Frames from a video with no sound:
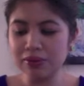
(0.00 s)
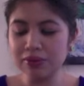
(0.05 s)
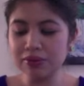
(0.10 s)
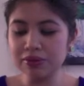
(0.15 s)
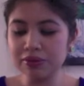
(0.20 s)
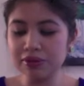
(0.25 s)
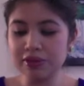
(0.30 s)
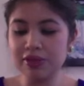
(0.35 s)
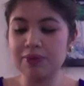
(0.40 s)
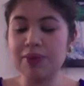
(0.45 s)

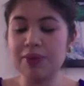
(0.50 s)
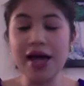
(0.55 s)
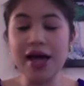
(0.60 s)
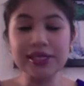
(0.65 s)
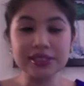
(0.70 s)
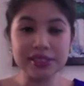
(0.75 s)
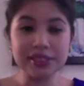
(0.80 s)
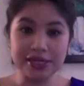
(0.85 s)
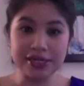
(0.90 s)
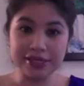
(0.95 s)
in the
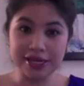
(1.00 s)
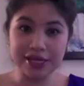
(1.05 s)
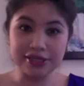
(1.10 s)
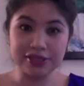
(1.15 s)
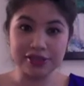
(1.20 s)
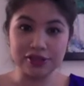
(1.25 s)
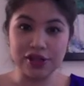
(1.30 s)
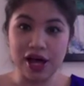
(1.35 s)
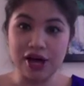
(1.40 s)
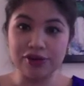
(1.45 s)
past I'd gained
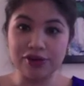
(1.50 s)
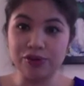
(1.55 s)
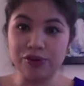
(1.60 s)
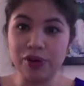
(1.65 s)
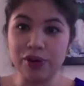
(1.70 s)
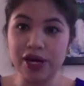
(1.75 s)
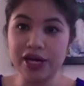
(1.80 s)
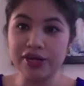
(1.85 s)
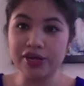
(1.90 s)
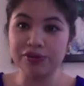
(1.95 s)
a lot of
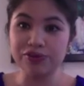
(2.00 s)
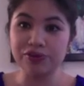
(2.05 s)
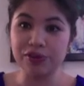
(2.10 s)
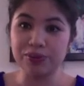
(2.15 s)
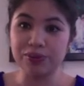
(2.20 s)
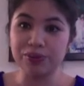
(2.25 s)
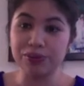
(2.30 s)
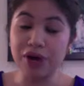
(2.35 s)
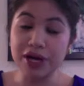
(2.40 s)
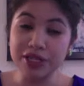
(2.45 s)
weight
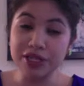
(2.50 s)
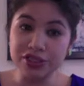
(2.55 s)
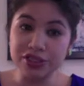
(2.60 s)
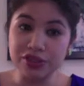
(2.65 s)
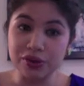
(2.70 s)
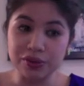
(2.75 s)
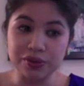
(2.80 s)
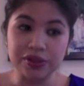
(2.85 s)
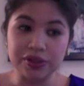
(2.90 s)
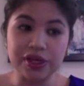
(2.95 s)
from
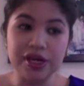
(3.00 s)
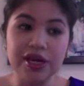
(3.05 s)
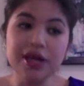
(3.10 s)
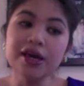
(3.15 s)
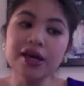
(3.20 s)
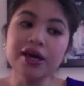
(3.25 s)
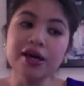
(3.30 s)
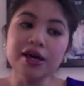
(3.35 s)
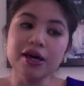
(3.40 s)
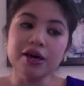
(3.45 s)
prednisone
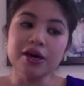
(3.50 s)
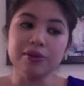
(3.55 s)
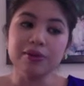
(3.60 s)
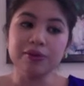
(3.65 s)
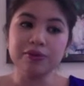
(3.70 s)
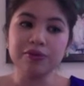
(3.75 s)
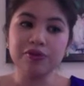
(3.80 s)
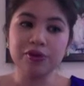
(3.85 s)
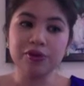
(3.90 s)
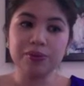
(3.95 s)

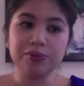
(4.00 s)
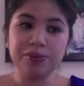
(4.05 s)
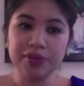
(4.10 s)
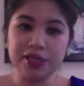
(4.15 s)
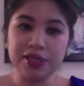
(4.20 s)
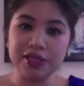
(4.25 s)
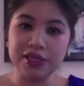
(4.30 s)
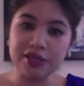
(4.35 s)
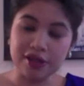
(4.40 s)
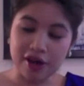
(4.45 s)
from
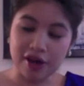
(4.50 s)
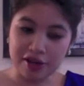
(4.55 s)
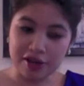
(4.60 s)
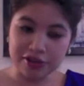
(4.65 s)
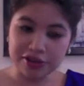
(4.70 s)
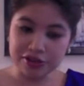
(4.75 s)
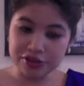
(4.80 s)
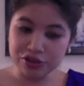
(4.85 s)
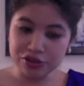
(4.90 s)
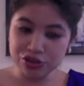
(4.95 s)
being
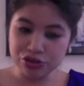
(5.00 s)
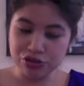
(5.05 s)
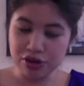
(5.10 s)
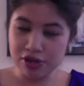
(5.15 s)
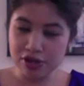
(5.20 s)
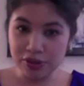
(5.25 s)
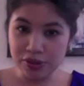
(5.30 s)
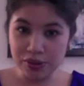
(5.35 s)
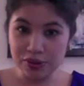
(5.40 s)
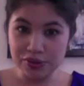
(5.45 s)
on a
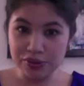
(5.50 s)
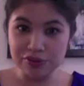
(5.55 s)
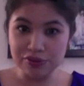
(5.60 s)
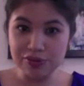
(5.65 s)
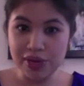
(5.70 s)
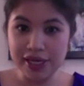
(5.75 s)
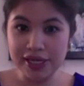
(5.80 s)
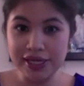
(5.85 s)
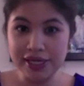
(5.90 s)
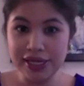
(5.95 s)
truckload of
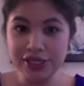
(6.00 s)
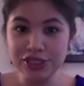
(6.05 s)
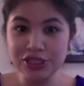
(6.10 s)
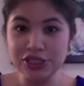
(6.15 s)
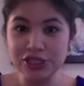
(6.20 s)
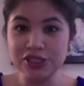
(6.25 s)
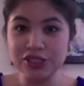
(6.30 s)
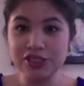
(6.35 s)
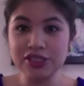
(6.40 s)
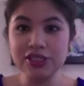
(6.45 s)

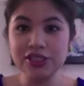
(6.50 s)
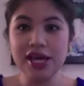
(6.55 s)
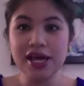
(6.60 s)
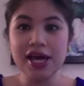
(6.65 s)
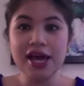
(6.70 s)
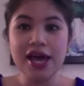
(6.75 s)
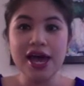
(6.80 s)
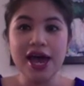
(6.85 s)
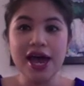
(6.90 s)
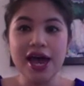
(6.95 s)
medications.
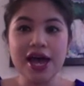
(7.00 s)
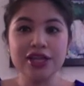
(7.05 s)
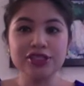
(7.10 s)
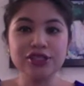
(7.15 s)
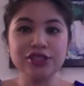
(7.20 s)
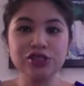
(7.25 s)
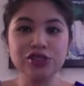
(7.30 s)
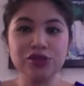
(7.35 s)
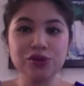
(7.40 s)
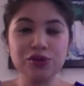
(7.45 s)
And
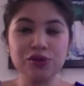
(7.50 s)
so